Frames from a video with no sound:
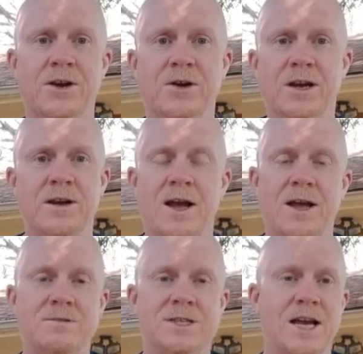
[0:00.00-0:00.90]
You can,
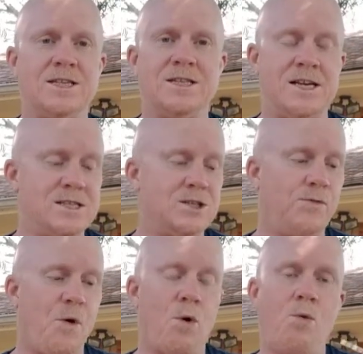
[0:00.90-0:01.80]
it says it's
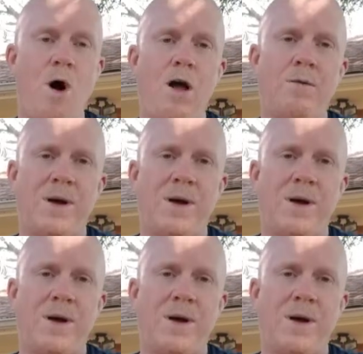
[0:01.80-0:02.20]
for water,